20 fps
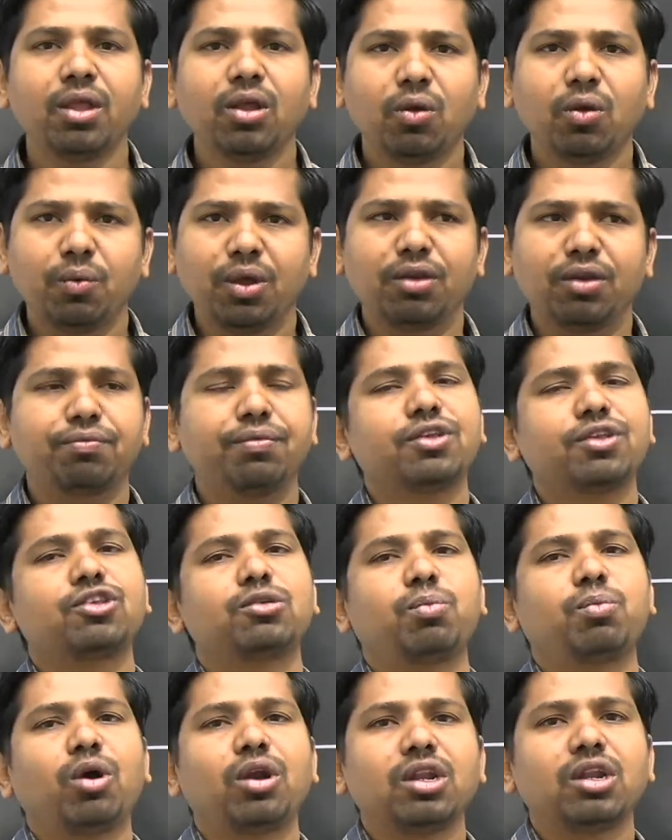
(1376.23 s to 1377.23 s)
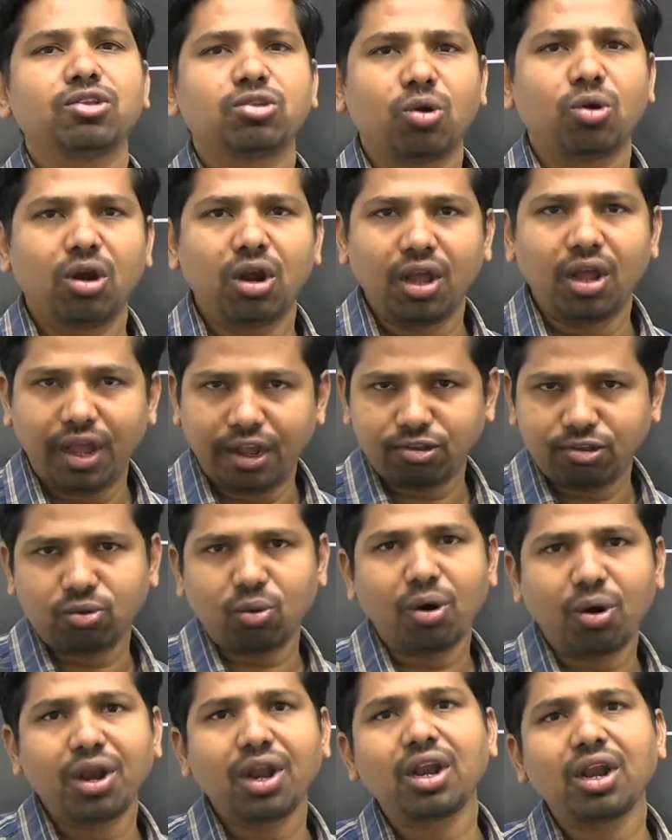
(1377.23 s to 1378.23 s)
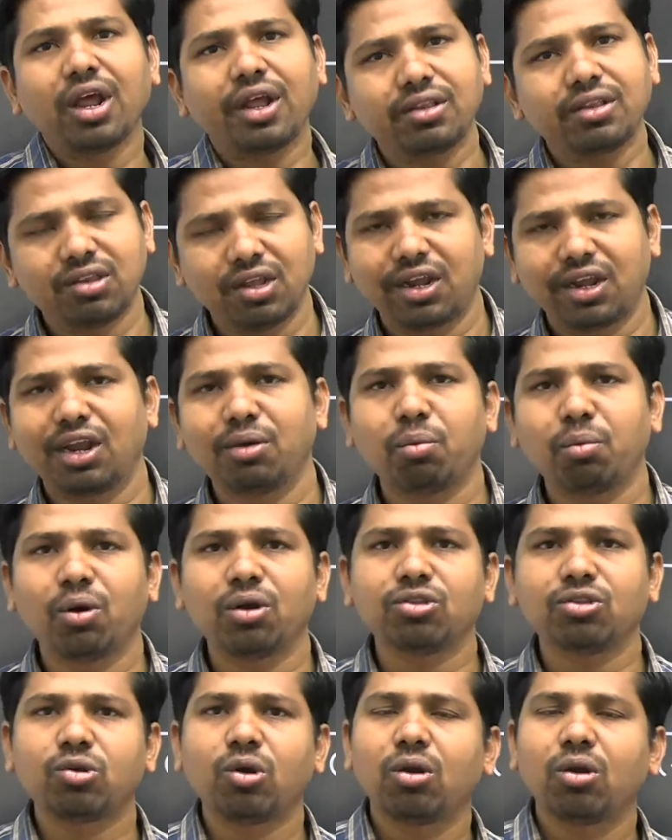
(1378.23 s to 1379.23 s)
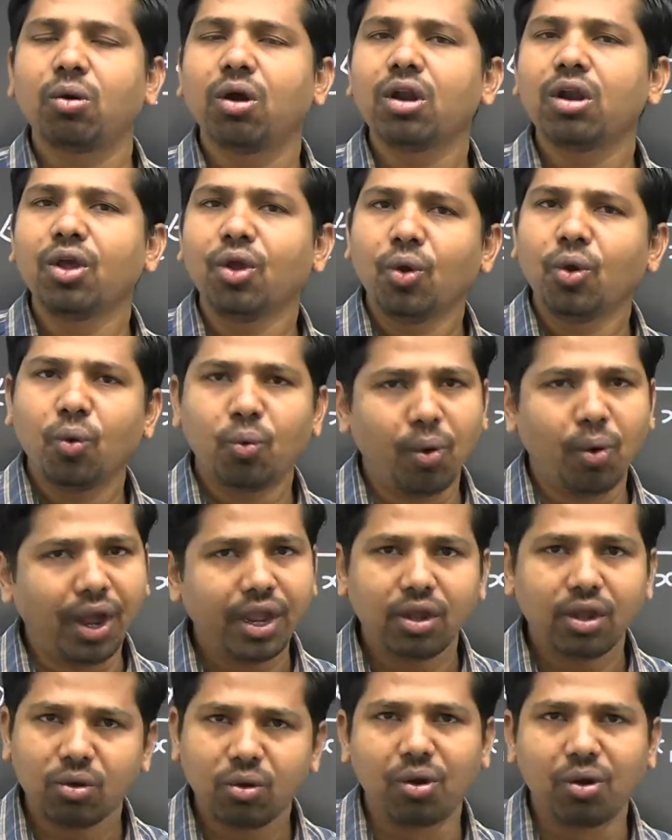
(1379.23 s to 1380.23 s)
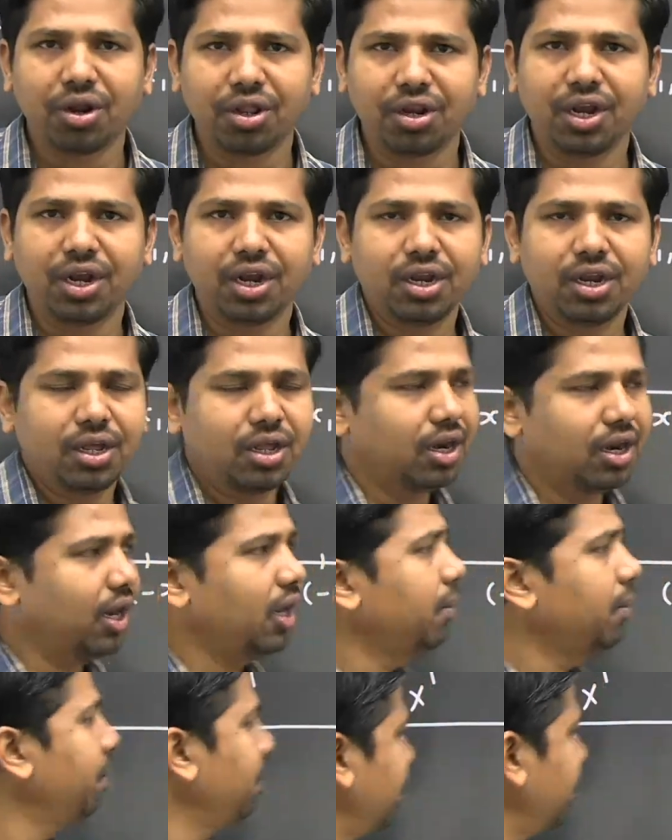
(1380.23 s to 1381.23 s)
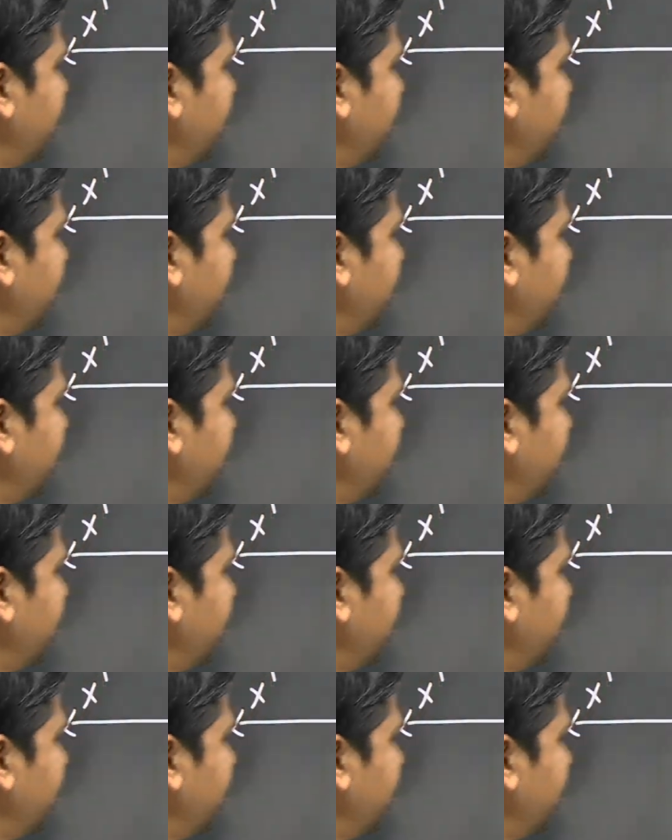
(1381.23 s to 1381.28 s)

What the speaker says: where first point is called x coordinate and second point is called what? Y coordinate, right?